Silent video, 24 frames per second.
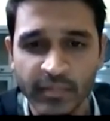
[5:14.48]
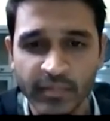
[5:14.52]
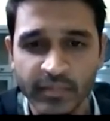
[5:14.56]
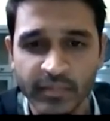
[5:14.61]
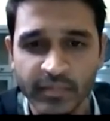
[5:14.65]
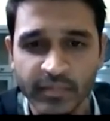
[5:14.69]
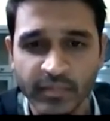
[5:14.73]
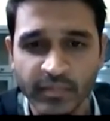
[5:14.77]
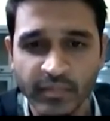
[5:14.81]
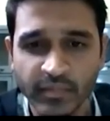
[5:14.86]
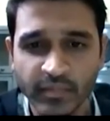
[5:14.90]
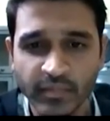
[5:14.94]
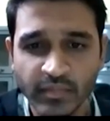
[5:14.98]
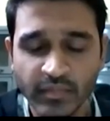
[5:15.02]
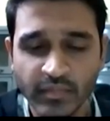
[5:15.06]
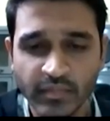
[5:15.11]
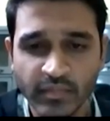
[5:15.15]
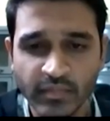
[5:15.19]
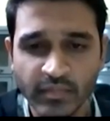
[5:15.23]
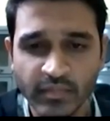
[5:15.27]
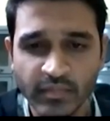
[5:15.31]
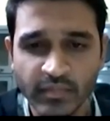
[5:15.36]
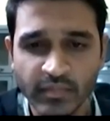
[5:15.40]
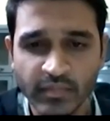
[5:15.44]

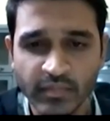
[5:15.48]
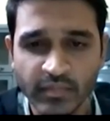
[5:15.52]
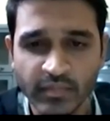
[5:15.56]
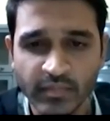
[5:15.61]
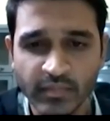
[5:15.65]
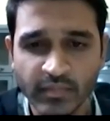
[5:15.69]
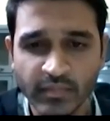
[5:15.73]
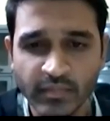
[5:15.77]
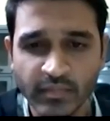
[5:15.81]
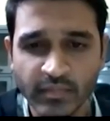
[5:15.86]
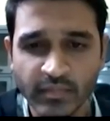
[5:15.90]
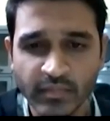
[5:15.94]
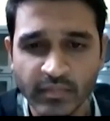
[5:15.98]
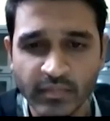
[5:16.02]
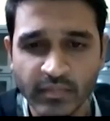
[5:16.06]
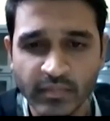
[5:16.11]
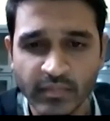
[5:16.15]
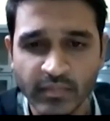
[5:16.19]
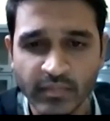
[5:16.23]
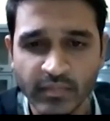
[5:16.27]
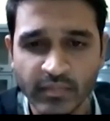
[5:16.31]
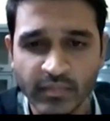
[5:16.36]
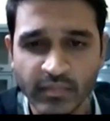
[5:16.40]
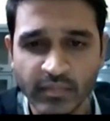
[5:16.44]

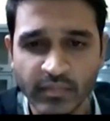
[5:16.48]
Nothing is said.